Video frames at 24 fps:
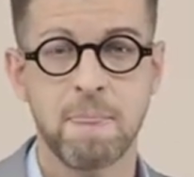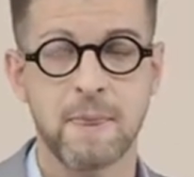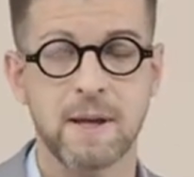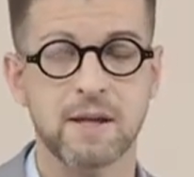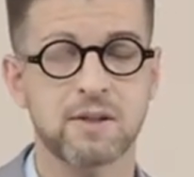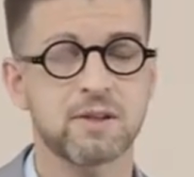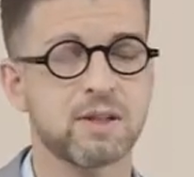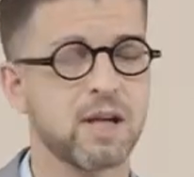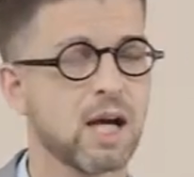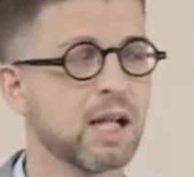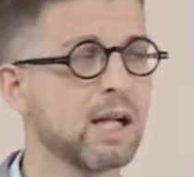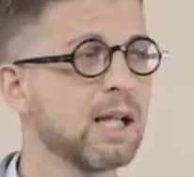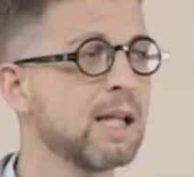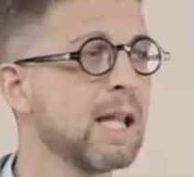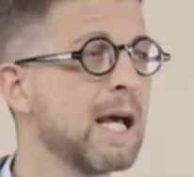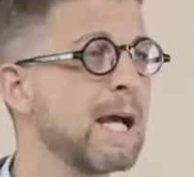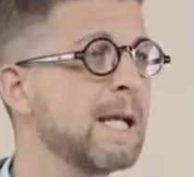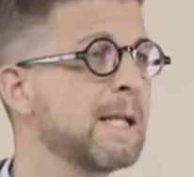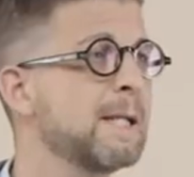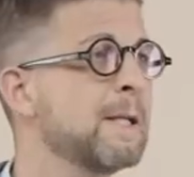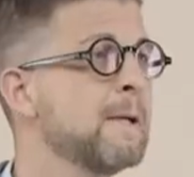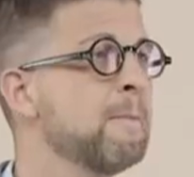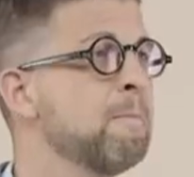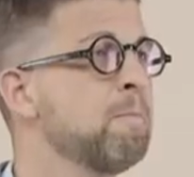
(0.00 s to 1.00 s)
It's kind of
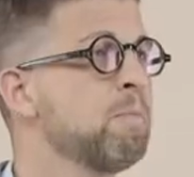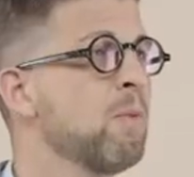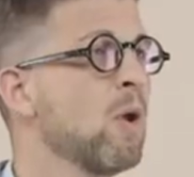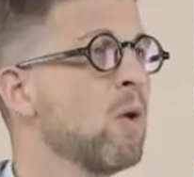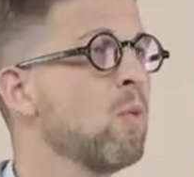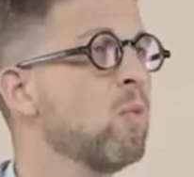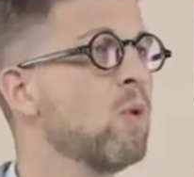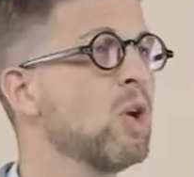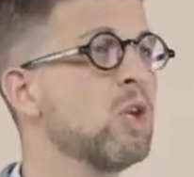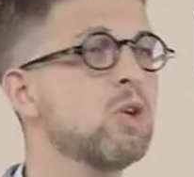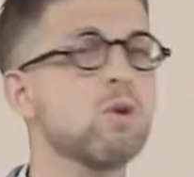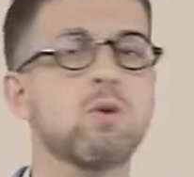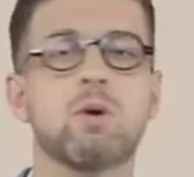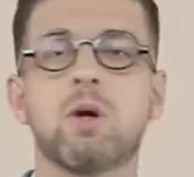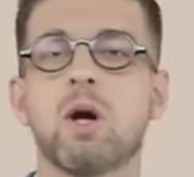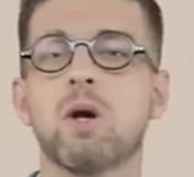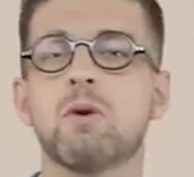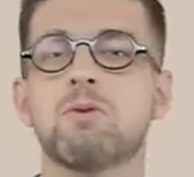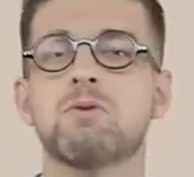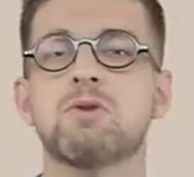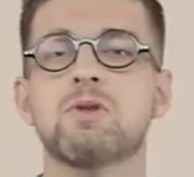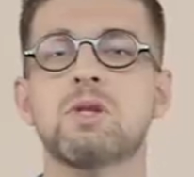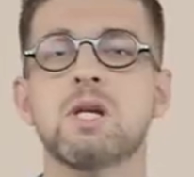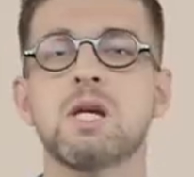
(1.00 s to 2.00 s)
like when you
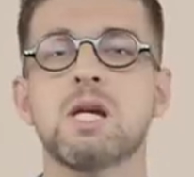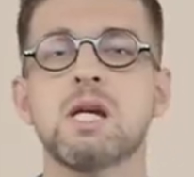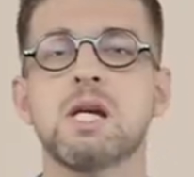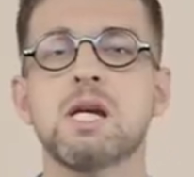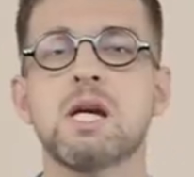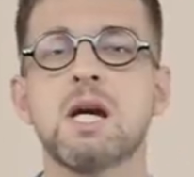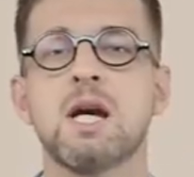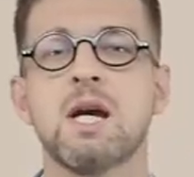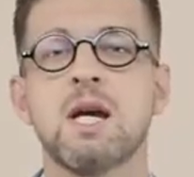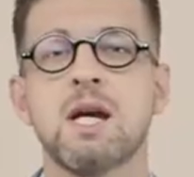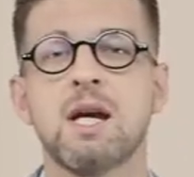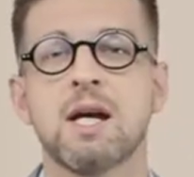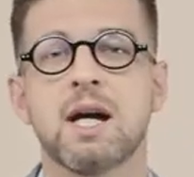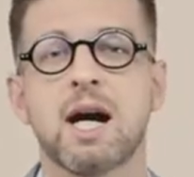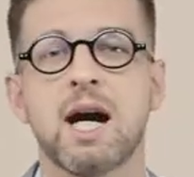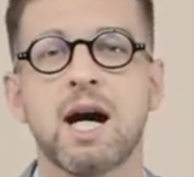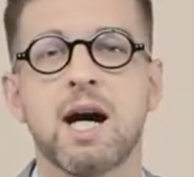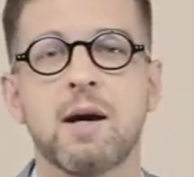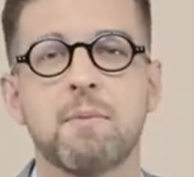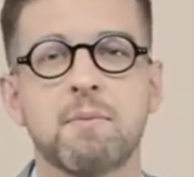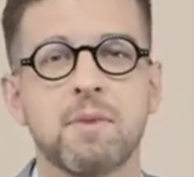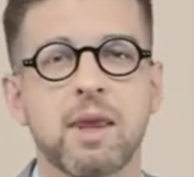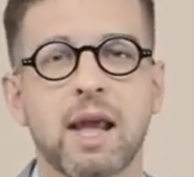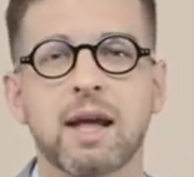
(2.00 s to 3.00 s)
go see
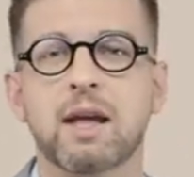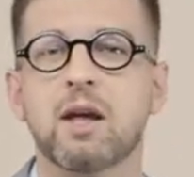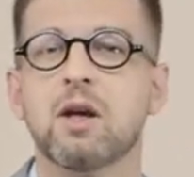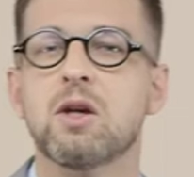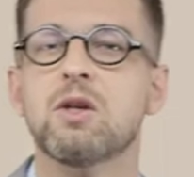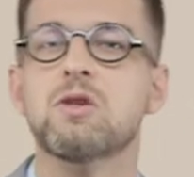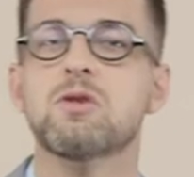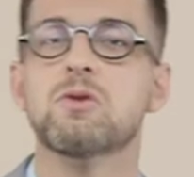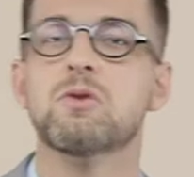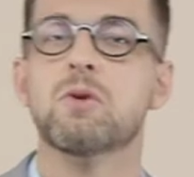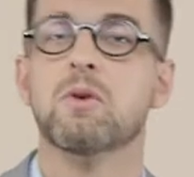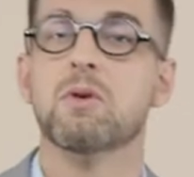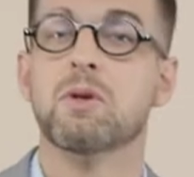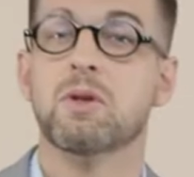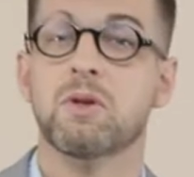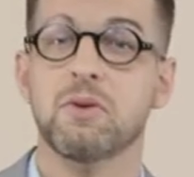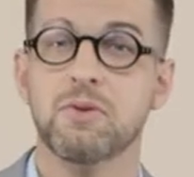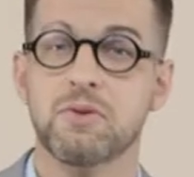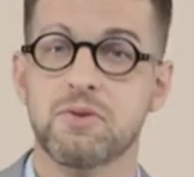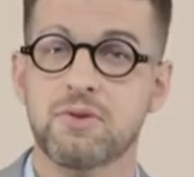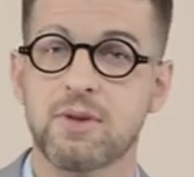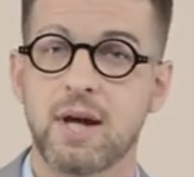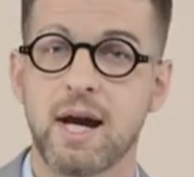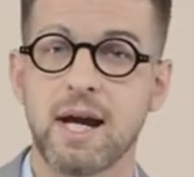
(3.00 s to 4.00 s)
um, like a
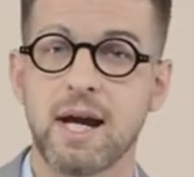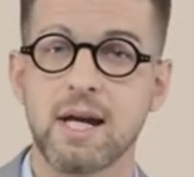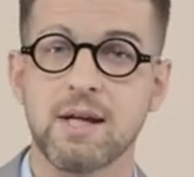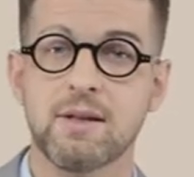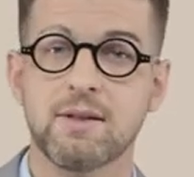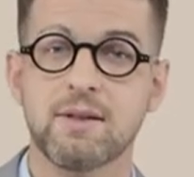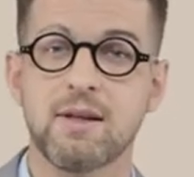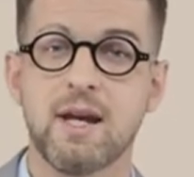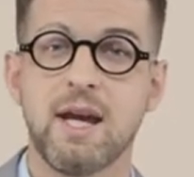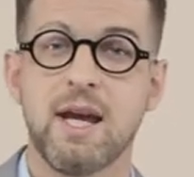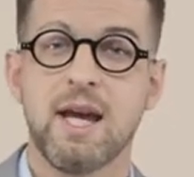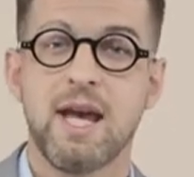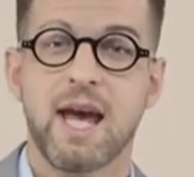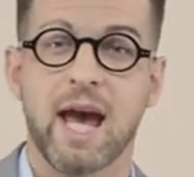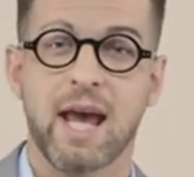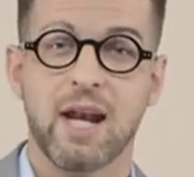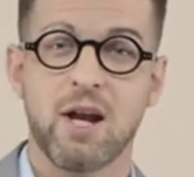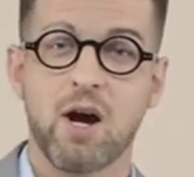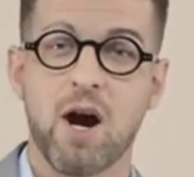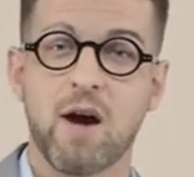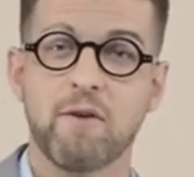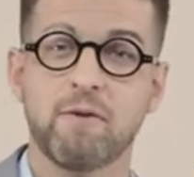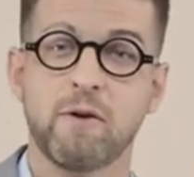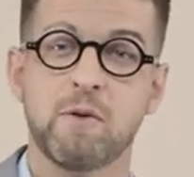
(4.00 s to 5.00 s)
historical site
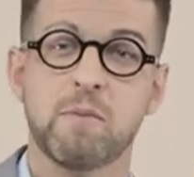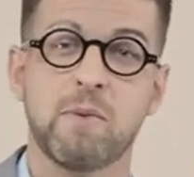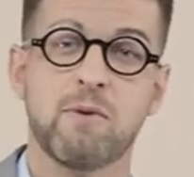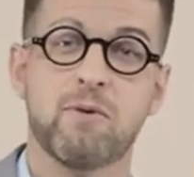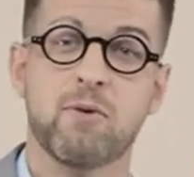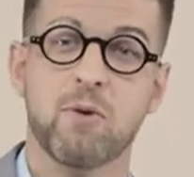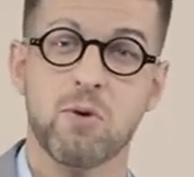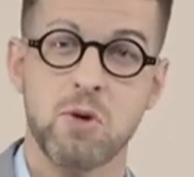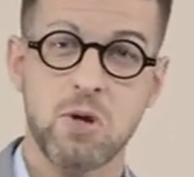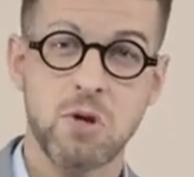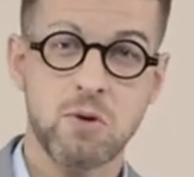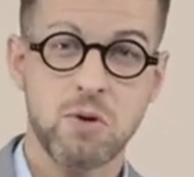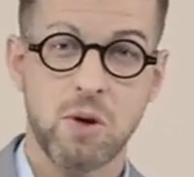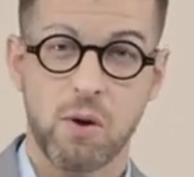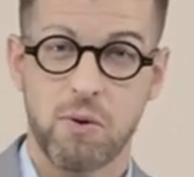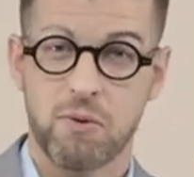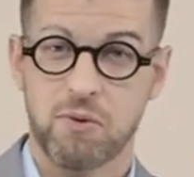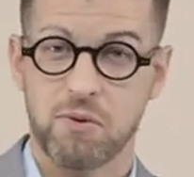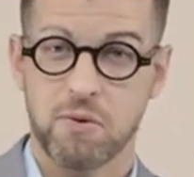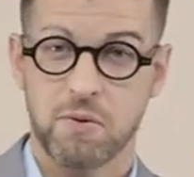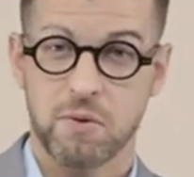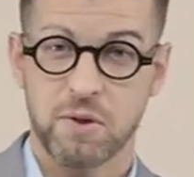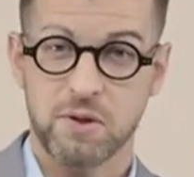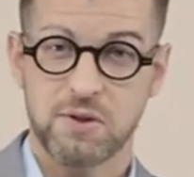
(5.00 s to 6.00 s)
and often before you go
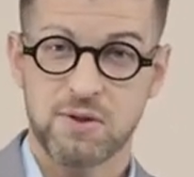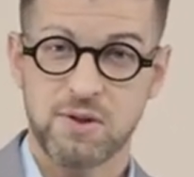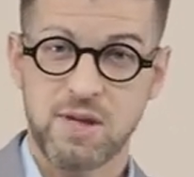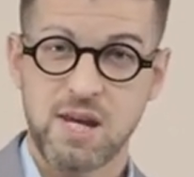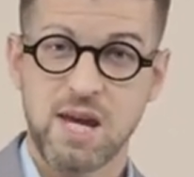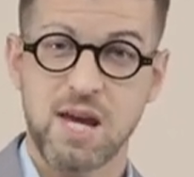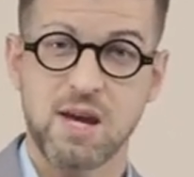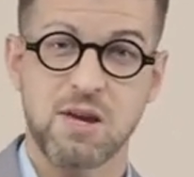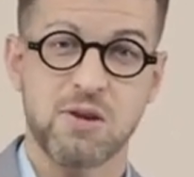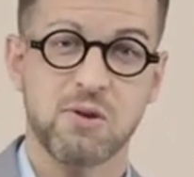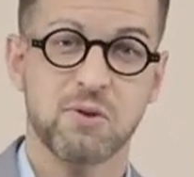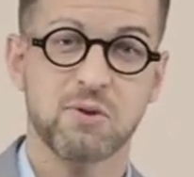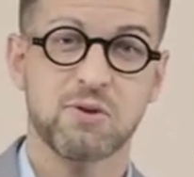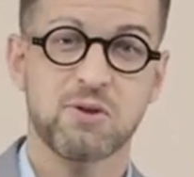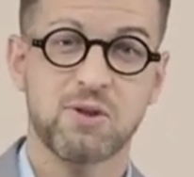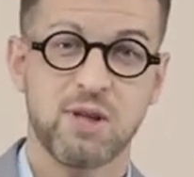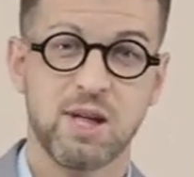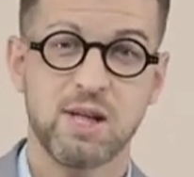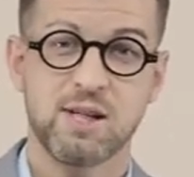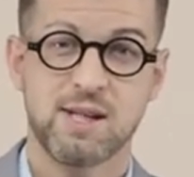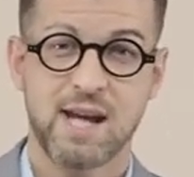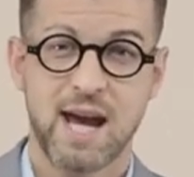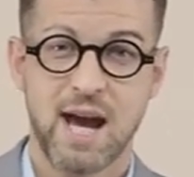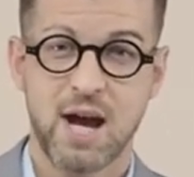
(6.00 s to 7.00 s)
through and see it, you'll
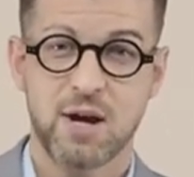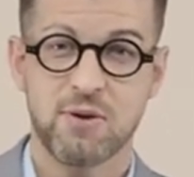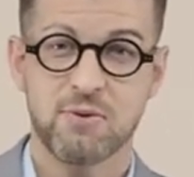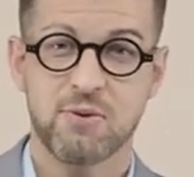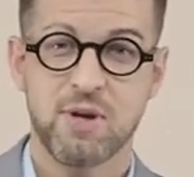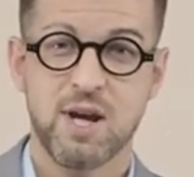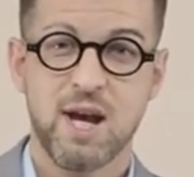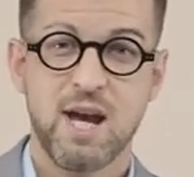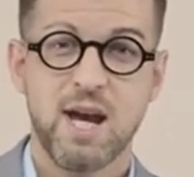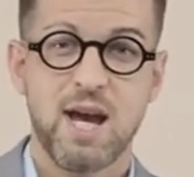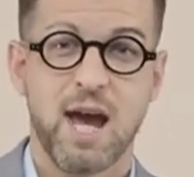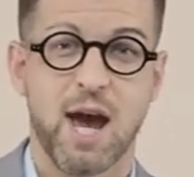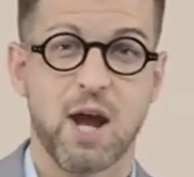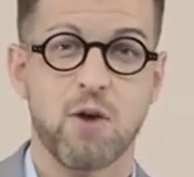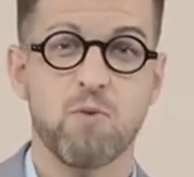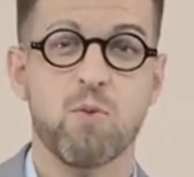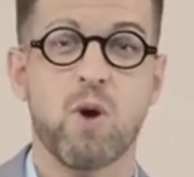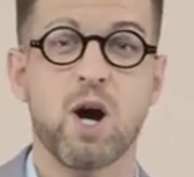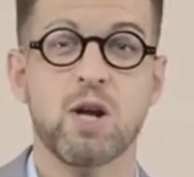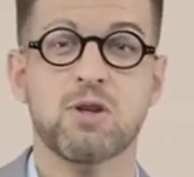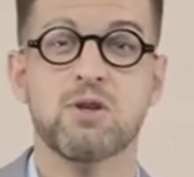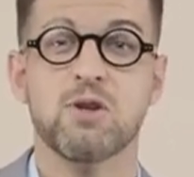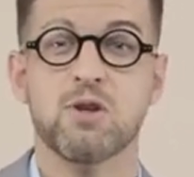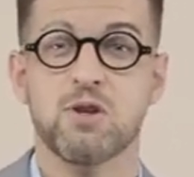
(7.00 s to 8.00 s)
sit down and
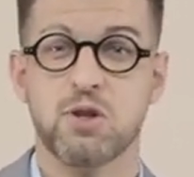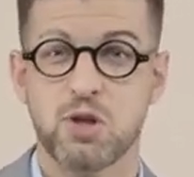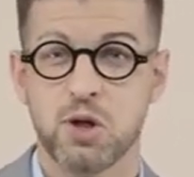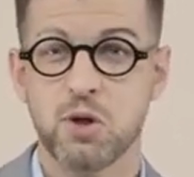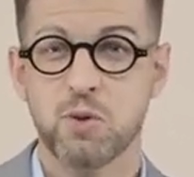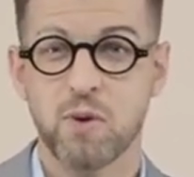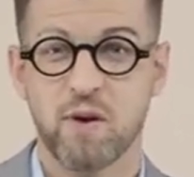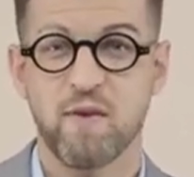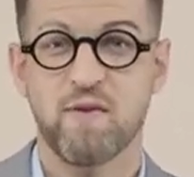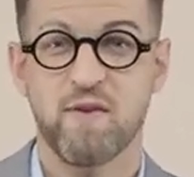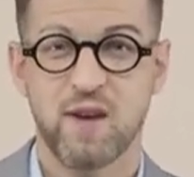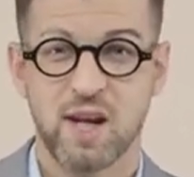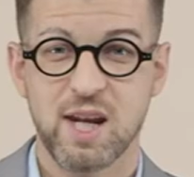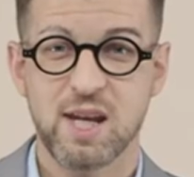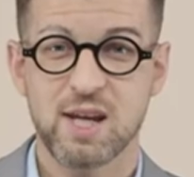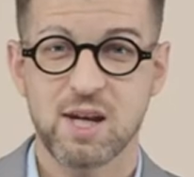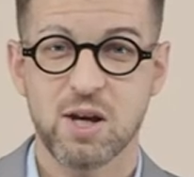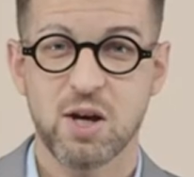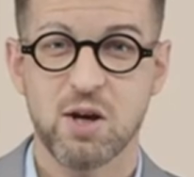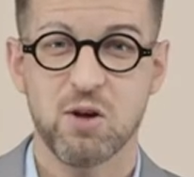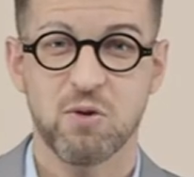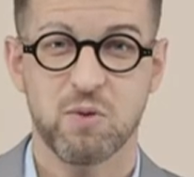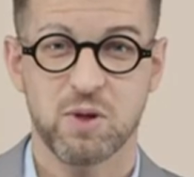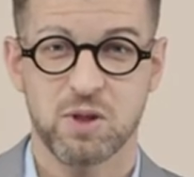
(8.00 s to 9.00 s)
watch a tour or
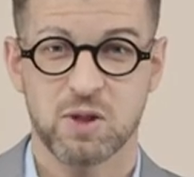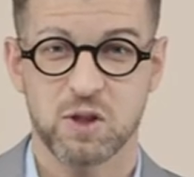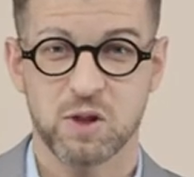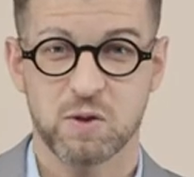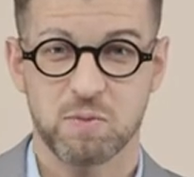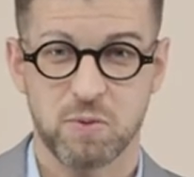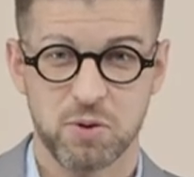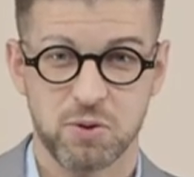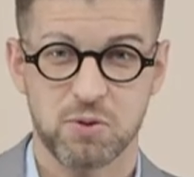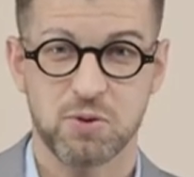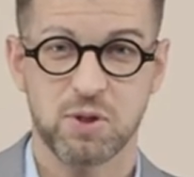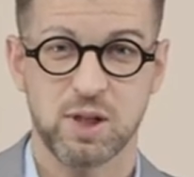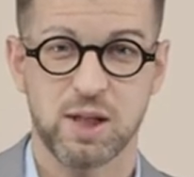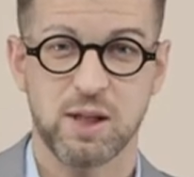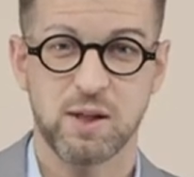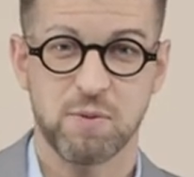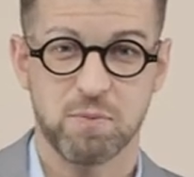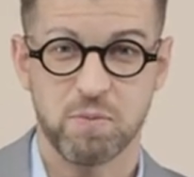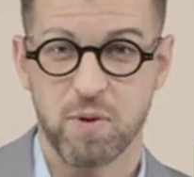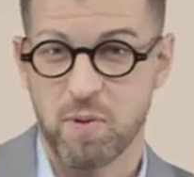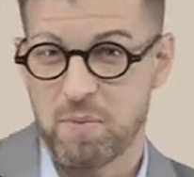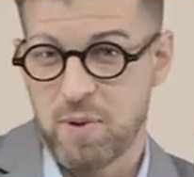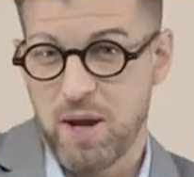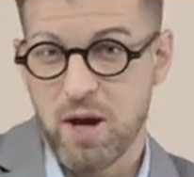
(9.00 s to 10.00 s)
video, which is supposed to
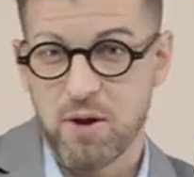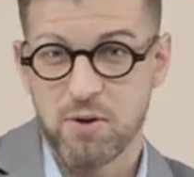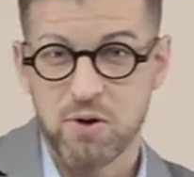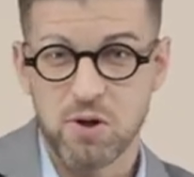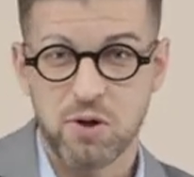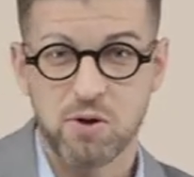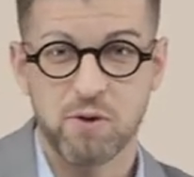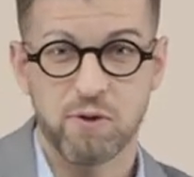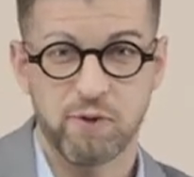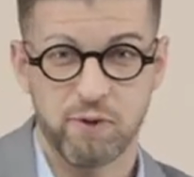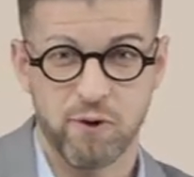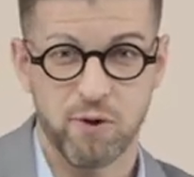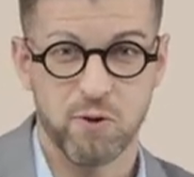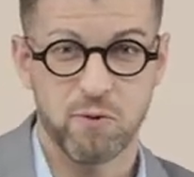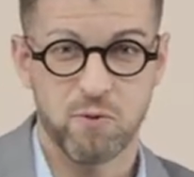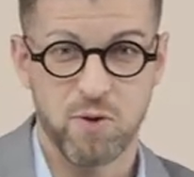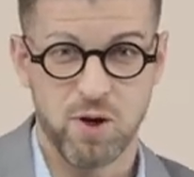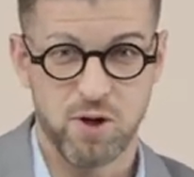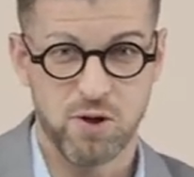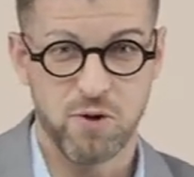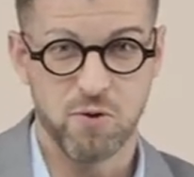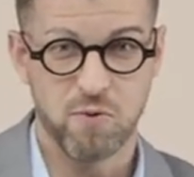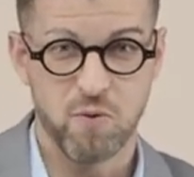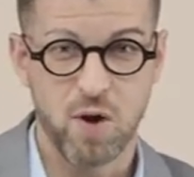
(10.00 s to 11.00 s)
prepare you for
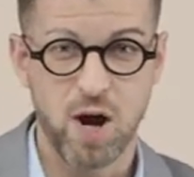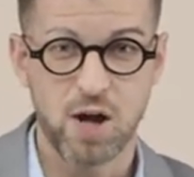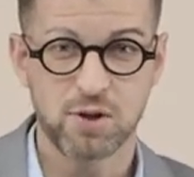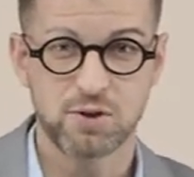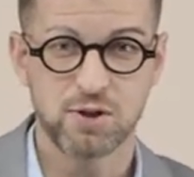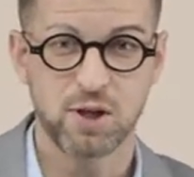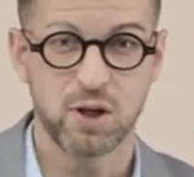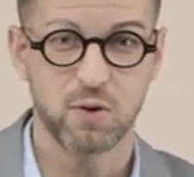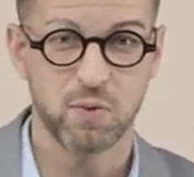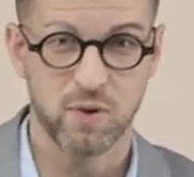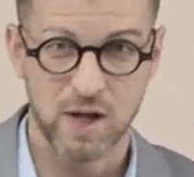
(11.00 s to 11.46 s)
what you're watching.